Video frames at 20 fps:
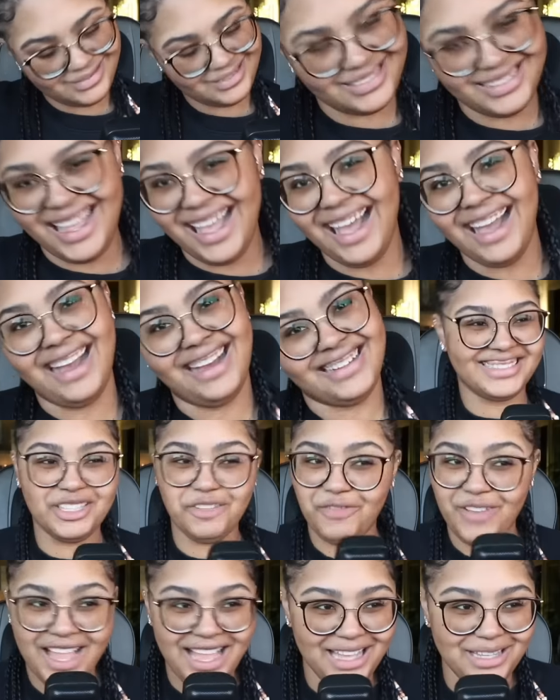Nah, the
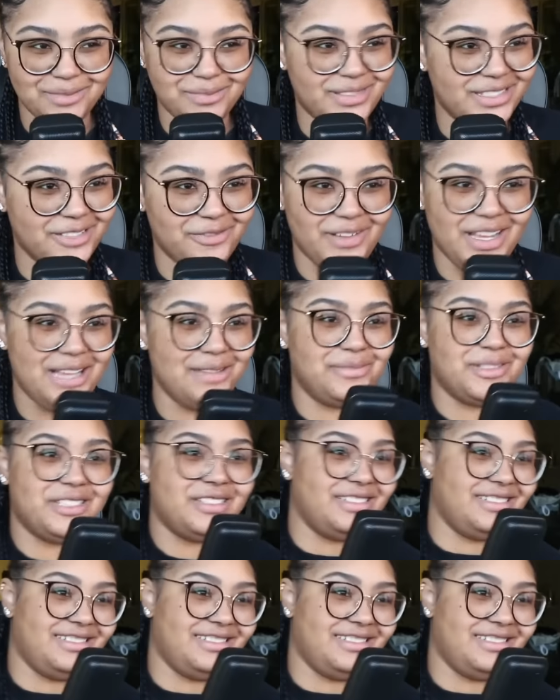vibes are